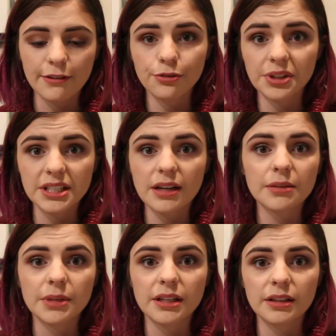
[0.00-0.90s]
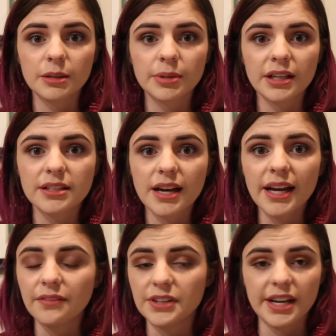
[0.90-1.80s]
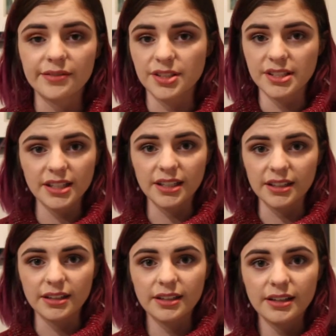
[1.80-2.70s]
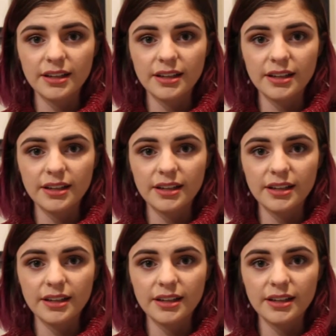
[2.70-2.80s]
freaked out immediately because I have never seen